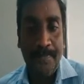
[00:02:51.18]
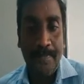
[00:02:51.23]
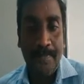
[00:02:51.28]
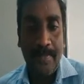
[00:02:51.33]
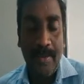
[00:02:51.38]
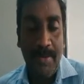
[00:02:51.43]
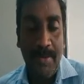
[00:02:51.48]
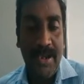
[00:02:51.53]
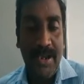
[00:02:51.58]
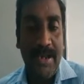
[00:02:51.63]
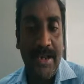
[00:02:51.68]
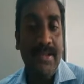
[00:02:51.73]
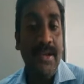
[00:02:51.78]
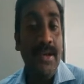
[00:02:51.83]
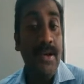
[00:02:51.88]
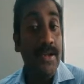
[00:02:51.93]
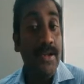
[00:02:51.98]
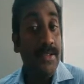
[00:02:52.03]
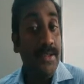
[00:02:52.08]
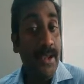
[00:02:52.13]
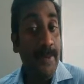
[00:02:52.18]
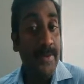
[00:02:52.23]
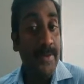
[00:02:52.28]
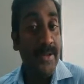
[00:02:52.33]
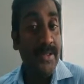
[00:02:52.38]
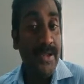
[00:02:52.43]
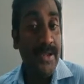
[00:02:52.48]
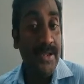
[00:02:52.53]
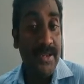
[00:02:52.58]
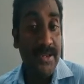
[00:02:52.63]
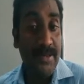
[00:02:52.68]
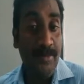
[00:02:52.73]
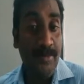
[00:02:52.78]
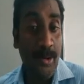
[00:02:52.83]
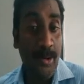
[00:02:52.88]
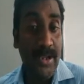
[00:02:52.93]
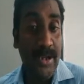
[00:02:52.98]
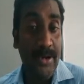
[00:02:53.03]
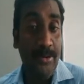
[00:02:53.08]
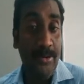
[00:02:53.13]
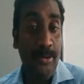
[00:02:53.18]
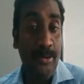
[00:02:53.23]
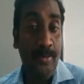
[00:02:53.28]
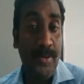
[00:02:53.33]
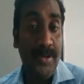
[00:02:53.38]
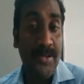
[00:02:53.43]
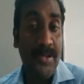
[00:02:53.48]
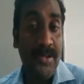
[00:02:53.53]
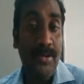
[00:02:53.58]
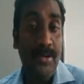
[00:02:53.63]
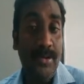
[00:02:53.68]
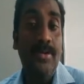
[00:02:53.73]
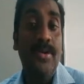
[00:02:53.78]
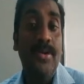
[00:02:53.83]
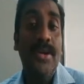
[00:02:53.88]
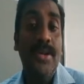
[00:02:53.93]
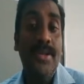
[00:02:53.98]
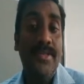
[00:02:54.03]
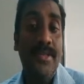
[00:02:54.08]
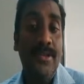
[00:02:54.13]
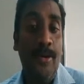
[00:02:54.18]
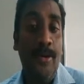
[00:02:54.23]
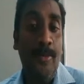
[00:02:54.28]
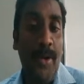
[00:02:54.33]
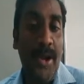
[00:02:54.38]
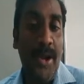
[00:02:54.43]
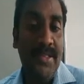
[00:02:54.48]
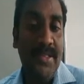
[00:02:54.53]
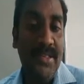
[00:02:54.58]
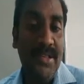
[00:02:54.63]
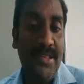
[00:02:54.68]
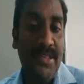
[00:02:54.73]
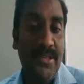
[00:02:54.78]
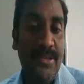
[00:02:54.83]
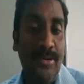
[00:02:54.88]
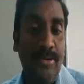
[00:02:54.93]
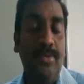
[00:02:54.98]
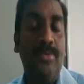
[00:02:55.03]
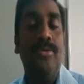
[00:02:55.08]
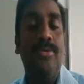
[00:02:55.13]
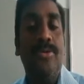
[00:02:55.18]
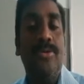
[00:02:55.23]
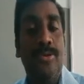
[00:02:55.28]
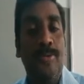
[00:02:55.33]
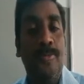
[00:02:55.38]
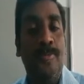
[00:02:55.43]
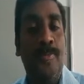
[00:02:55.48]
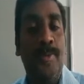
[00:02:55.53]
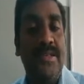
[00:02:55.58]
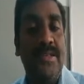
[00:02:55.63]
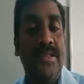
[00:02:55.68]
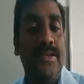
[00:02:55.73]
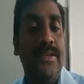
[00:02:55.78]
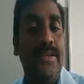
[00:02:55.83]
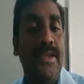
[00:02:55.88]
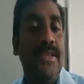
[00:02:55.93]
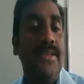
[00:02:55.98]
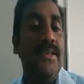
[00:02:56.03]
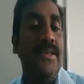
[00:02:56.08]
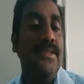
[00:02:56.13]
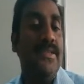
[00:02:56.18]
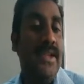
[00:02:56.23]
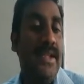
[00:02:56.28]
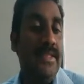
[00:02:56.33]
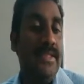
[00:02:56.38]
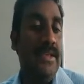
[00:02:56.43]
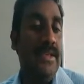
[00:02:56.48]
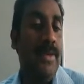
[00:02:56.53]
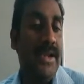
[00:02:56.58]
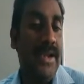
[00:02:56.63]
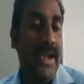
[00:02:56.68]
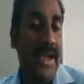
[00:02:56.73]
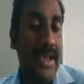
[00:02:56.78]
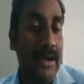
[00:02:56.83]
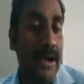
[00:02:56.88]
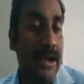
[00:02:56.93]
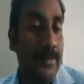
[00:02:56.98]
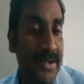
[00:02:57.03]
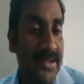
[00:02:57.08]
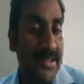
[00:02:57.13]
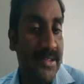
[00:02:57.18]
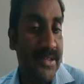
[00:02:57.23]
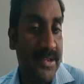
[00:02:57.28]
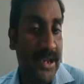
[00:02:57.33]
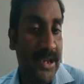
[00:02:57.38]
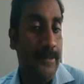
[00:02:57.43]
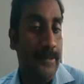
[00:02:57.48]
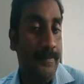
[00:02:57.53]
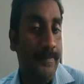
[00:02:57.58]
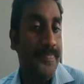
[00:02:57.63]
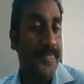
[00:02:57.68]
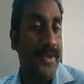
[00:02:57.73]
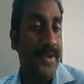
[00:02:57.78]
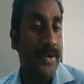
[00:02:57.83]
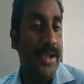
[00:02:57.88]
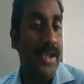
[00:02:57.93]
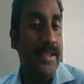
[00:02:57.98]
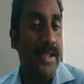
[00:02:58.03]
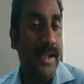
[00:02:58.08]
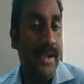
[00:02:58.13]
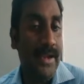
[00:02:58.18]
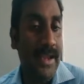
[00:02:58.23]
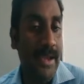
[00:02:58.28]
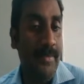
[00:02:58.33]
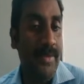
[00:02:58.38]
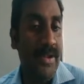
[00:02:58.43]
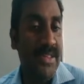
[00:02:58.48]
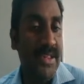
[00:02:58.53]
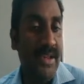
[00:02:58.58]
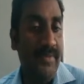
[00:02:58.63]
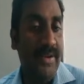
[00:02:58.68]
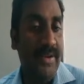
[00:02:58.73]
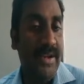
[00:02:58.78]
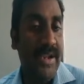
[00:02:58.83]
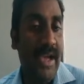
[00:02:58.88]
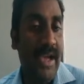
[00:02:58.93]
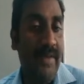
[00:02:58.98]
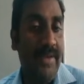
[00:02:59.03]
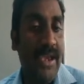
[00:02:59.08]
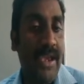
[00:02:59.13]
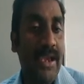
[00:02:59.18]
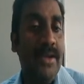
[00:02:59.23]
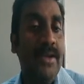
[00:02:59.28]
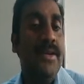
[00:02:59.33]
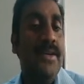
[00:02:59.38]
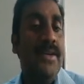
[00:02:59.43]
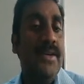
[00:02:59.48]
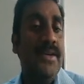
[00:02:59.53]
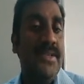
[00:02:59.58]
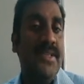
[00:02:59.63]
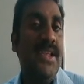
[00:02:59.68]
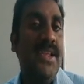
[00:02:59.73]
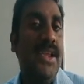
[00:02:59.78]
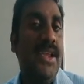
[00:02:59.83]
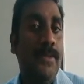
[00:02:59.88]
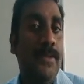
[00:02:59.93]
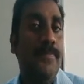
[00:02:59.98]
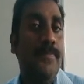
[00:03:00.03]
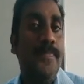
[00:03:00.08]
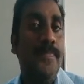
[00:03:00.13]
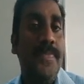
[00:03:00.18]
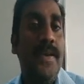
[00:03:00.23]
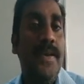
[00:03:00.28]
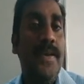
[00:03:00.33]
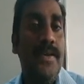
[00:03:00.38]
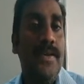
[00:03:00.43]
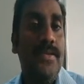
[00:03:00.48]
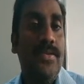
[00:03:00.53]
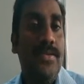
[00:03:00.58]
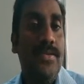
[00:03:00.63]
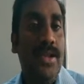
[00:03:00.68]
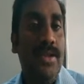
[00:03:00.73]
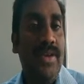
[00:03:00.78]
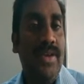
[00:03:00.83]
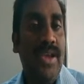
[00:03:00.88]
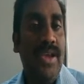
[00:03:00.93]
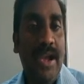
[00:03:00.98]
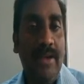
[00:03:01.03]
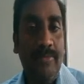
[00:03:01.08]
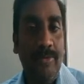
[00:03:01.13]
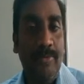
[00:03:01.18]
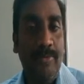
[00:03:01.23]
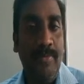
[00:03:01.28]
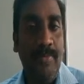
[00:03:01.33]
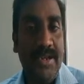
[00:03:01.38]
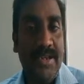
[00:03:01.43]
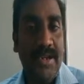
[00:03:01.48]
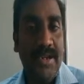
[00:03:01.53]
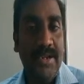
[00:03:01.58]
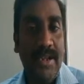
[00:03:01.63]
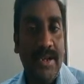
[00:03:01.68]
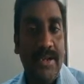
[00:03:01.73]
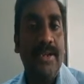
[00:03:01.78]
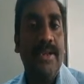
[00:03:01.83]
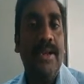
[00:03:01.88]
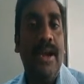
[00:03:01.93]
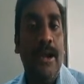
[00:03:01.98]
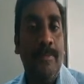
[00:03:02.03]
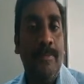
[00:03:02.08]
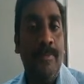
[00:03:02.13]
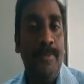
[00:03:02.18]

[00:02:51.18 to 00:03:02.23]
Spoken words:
because 3 percentage is more than 2%. So 0.6 to 2 percentage is nothing but high carbon steel. Okay, in the name itself is having a steel. So that we have to mention that carbon